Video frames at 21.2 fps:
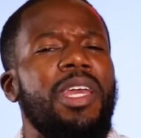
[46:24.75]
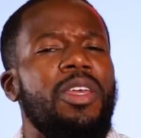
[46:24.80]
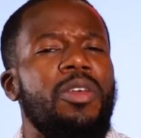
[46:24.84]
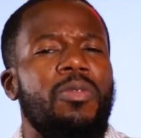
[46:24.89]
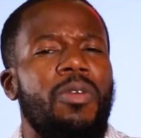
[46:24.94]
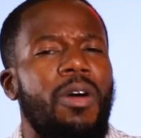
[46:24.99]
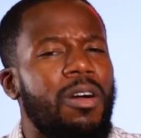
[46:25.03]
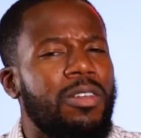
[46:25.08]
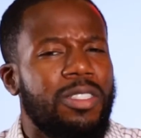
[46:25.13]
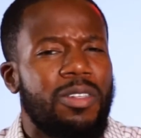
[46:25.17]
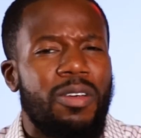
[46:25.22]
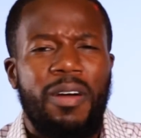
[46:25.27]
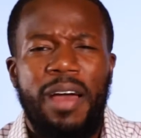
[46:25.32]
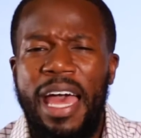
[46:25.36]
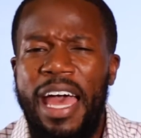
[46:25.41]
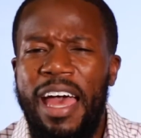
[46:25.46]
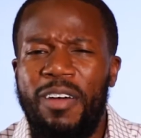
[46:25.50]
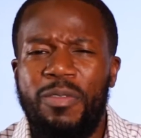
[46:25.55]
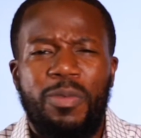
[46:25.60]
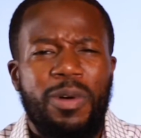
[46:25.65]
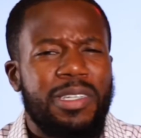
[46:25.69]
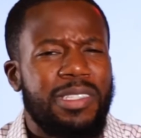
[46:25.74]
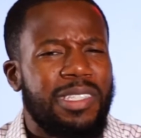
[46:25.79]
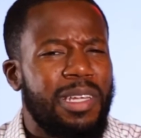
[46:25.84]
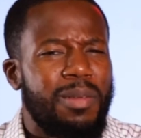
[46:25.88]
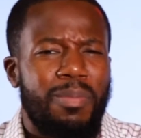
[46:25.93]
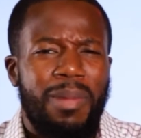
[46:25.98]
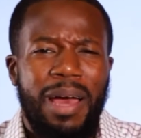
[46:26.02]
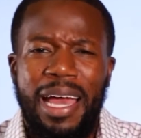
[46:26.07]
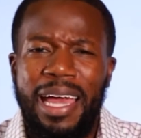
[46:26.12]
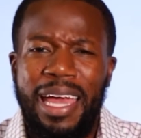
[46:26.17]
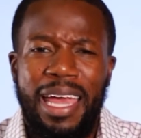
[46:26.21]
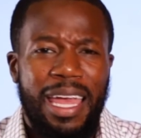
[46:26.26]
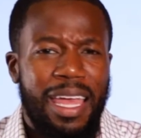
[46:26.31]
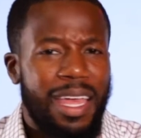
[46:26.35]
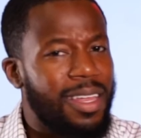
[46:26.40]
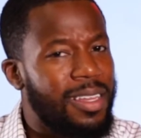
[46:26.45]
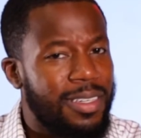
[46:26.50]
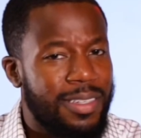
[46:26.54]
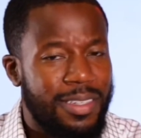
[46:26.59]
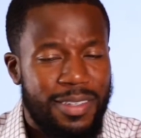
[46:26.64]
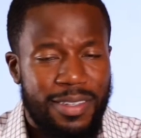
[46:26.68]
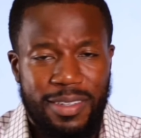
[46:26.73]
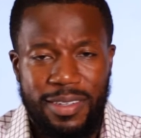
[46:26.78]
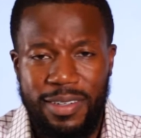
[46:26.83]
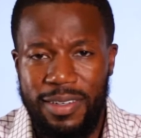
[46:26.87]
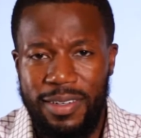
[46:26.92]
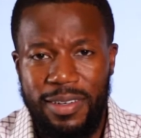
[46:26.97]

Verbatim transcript: you also have what's in my hands.